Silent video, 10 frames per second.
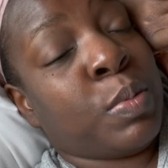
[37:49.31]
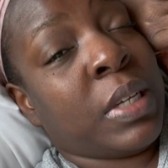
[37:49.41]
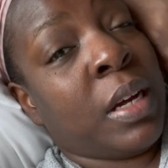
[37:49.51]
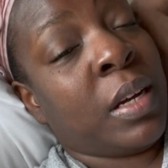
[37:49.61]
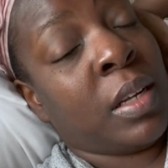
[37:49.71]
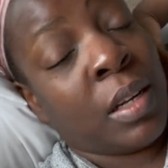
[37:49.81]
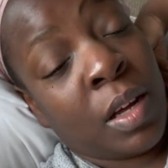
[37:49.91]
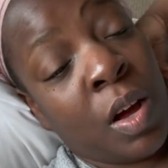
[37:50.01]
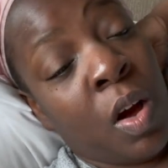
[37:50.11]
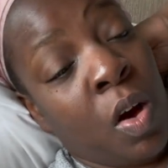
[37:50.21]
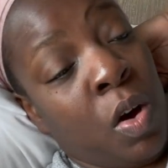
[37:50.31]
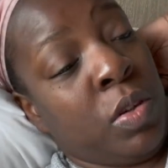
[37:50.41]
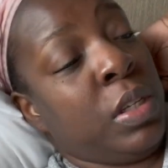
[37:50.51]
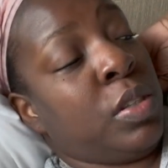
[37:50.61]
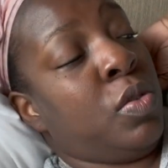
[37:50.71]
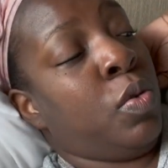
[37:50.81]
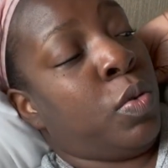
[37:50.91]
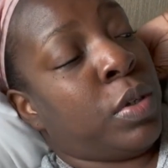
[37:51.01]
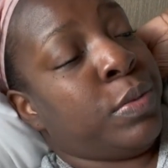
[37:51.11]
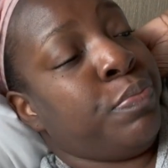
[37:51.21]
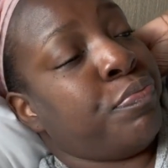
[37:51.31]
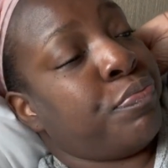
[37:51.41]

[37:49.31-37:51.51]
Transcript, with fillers: sign on this door.